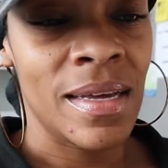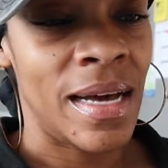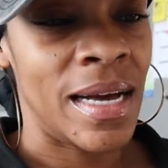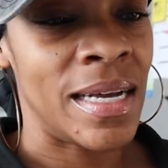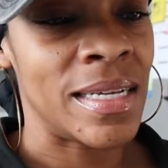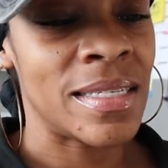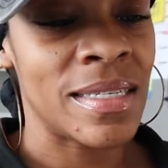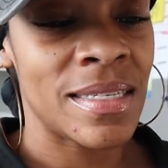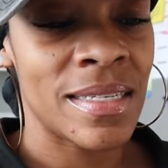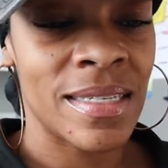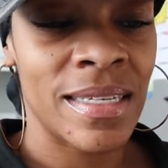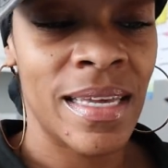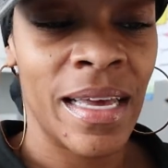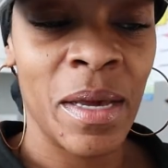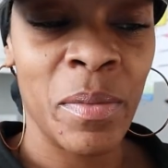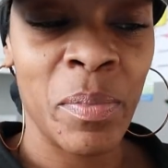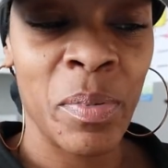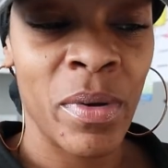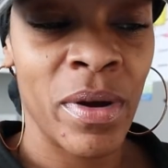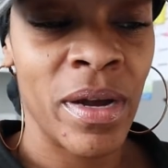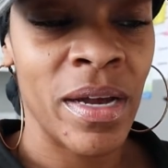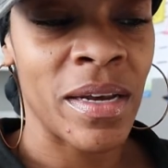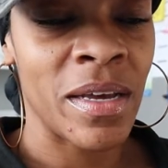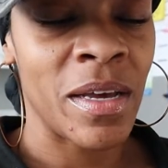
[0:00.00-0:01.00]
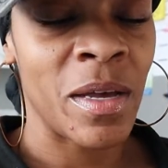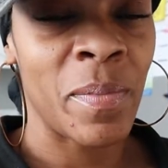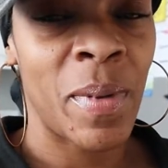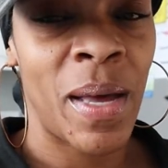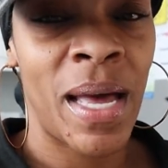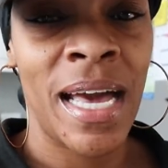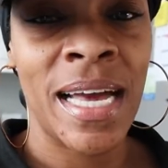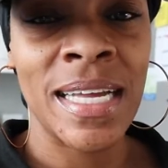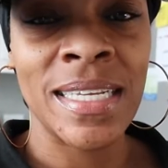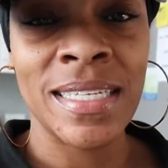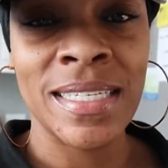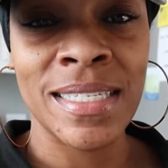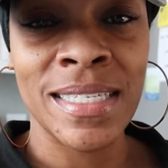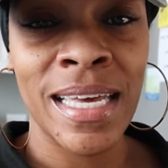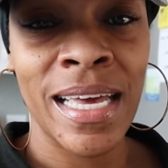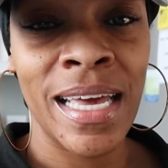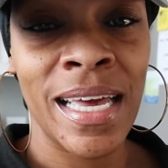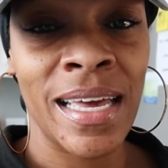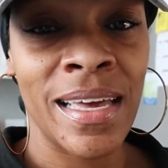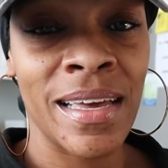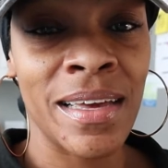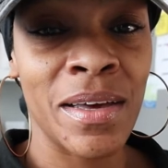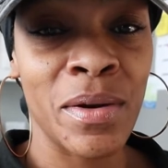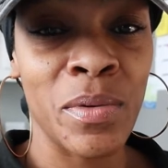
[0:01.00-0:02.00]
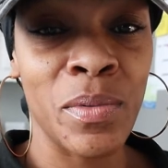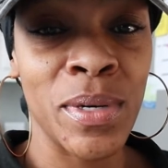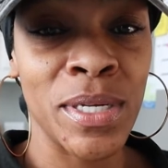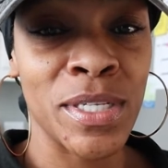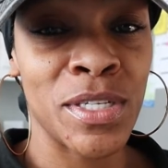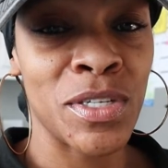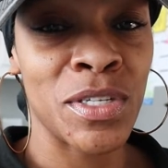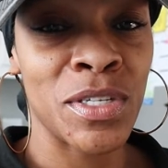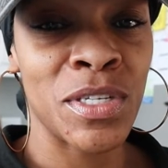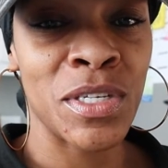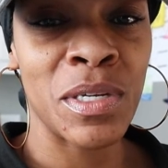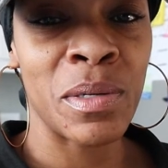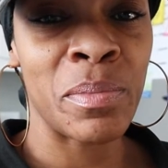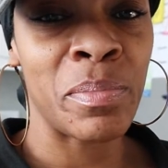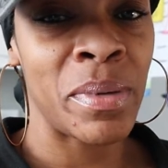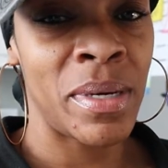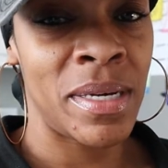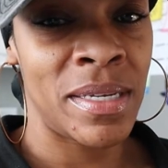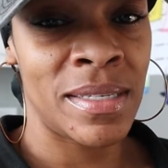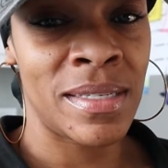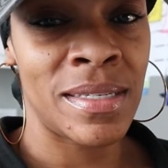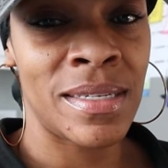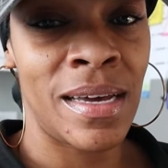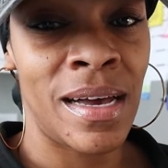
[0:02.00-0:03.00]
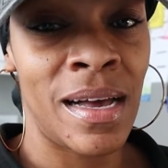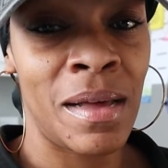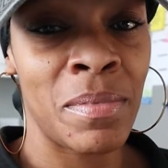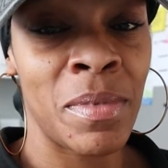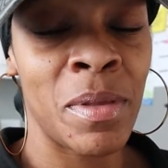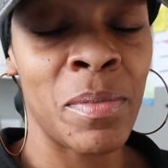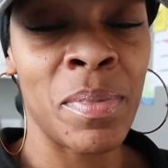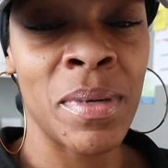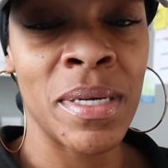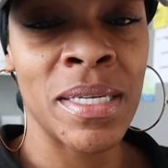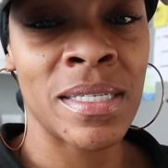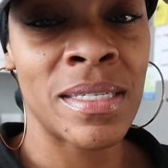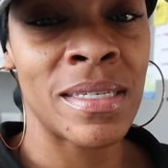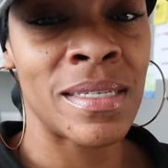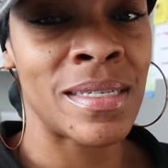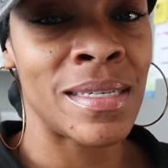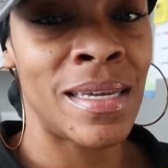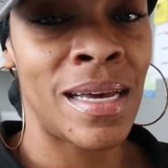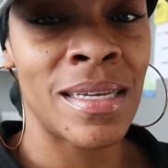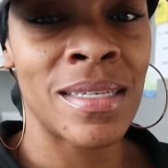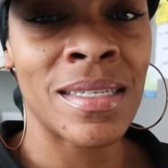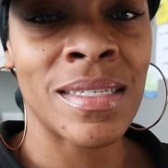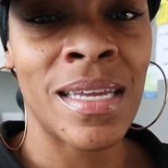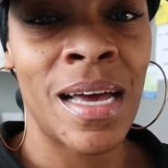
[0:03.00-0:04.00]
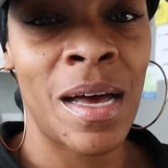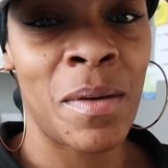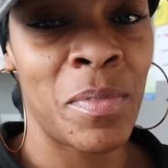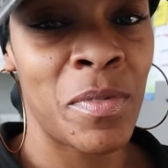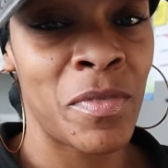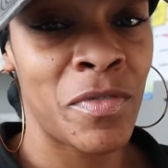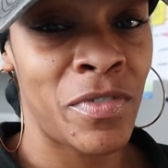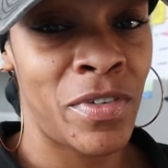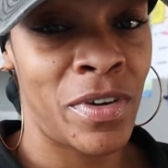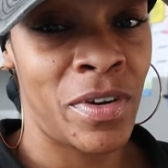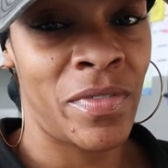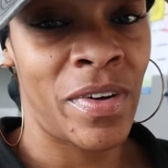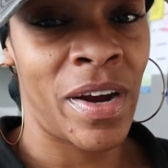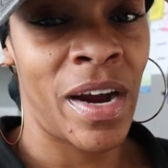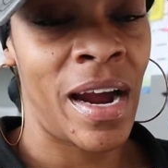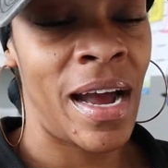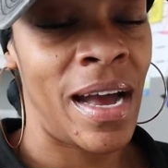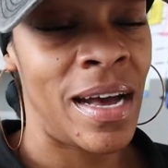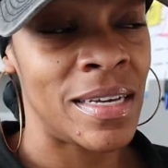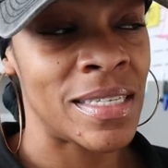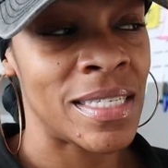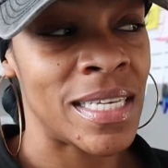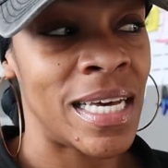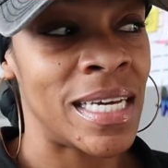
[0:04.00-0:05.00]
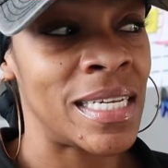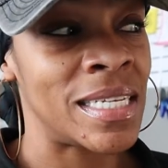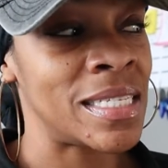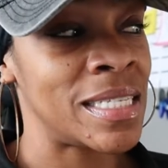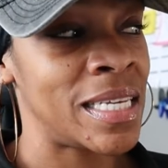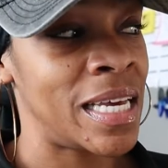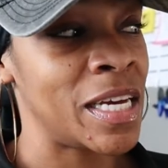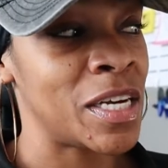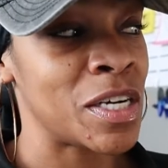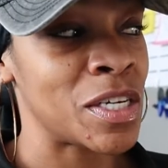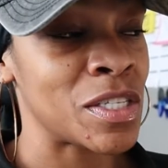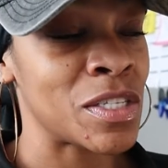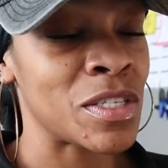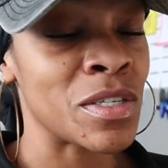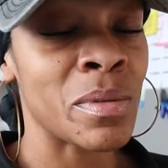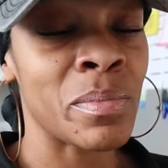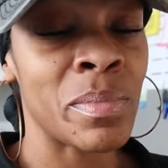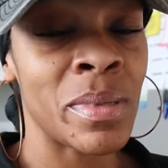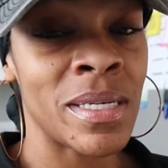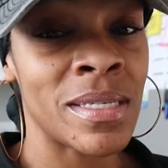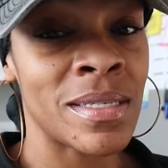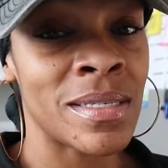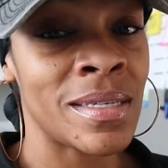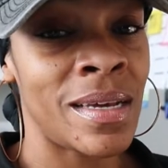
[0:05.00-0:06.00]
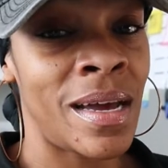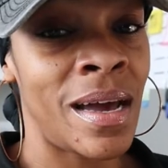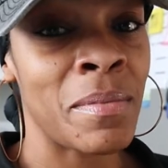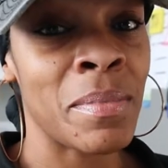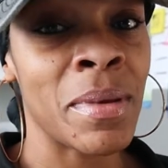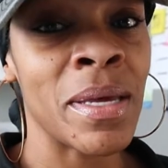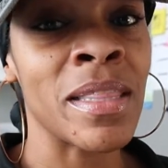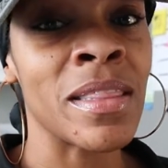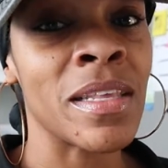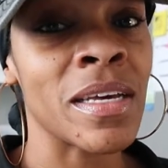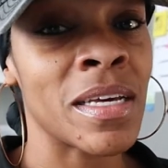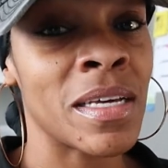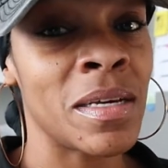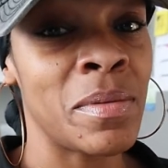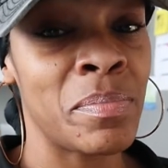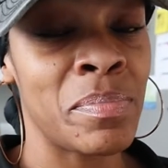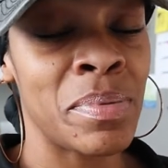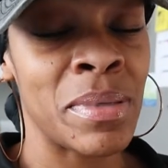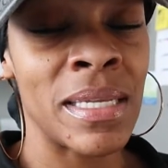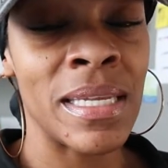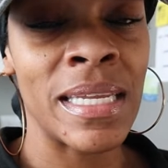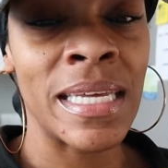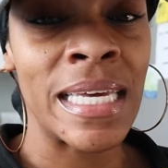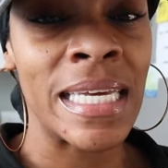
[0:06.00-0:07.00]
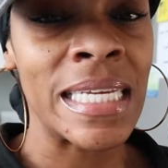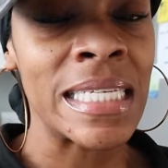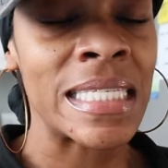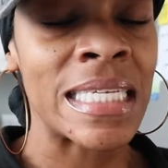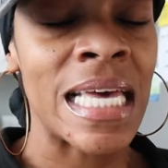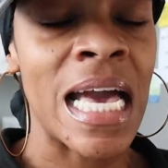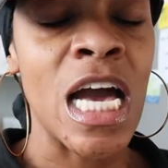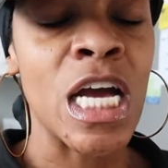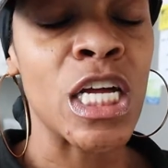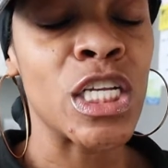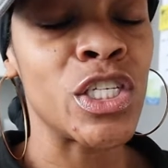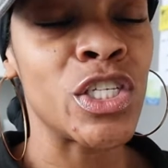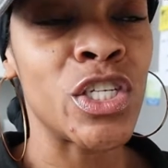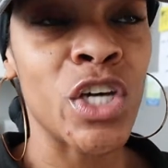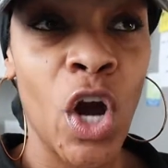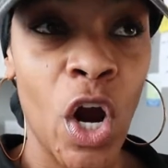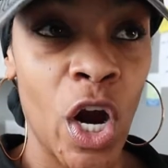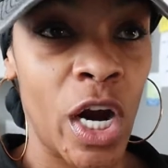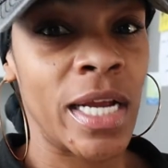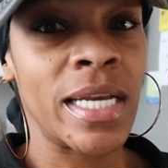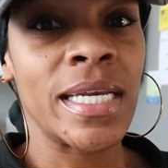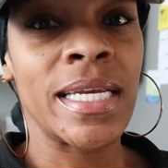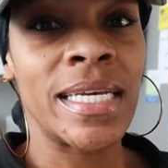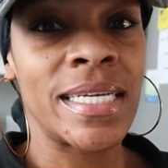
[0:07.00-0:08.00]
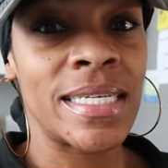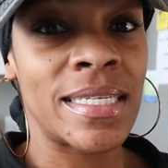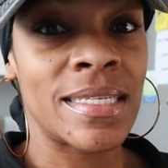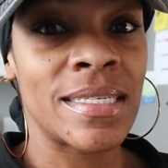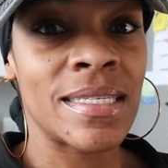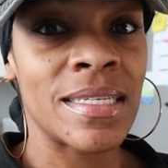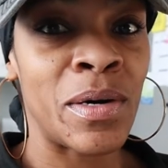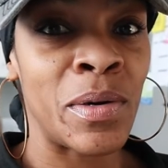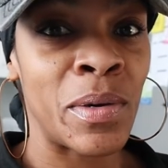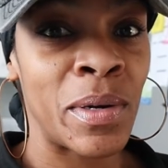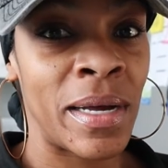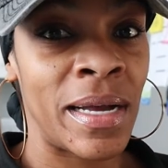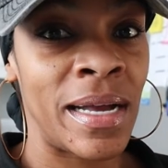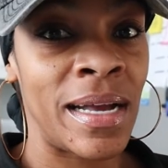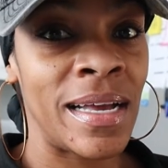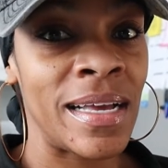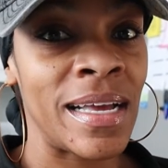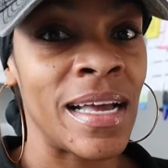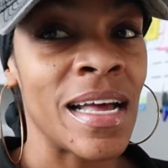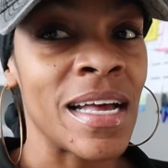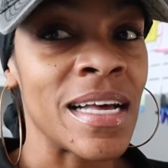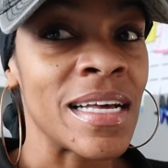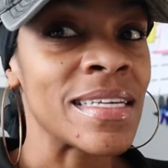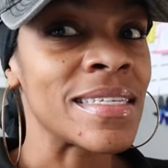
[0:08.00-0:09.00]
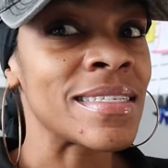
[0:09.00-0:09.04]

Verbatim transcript: I just stayed prayed up. I had to take Winter to the bus stop. The bus does not stop in front of our house. I had to take her to the bus stop in the complete darkness, okay?